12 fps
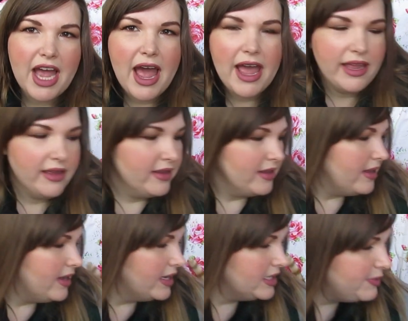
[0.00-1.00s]
guy.
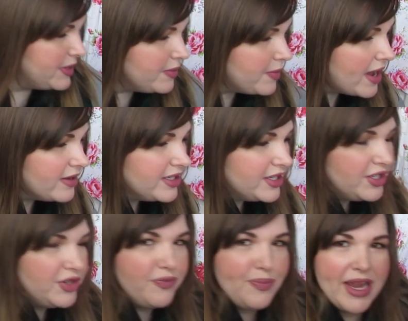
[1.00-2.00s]
It's been a while
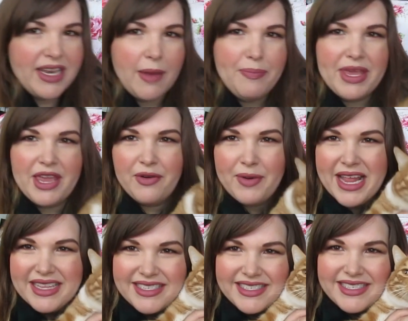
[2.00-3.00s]
since you've made an
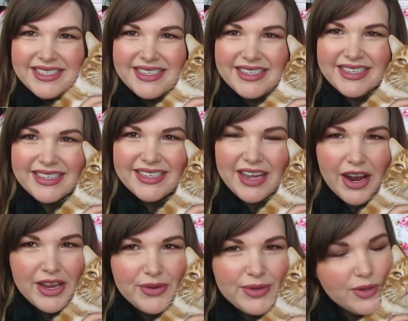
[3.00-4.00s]
appearance.
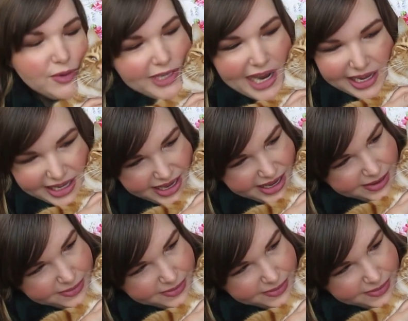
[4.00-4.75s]
Are you too chunky?